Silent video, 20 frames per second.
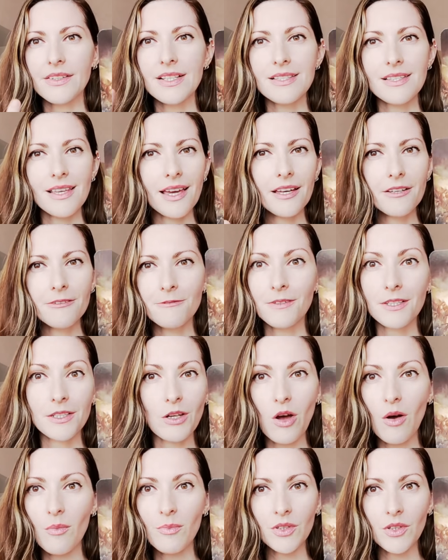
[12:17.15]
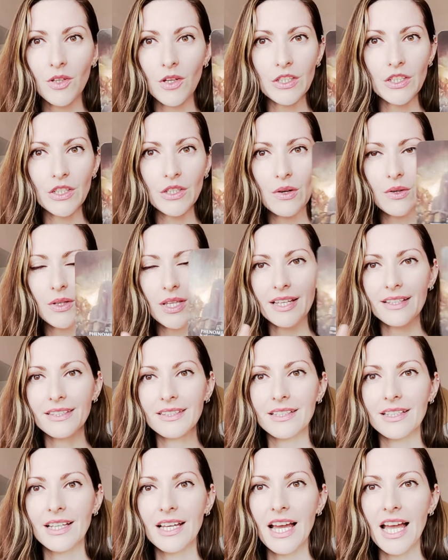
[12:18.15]
it's like a phenomenon, you know, like
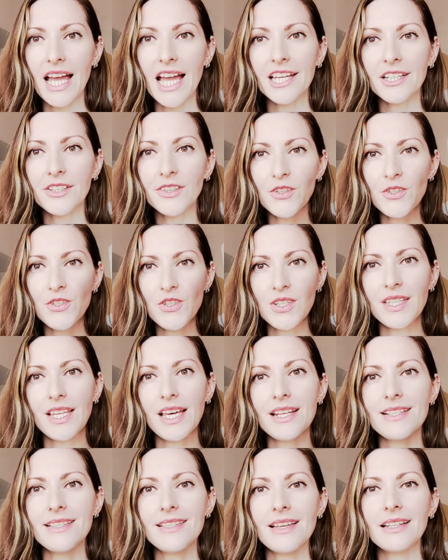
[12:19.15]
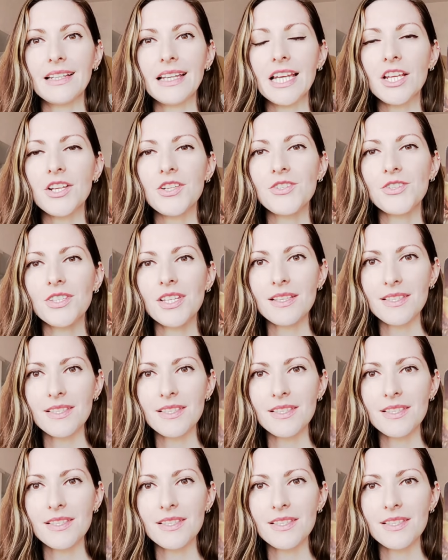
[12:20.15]
the energy that is unleashed.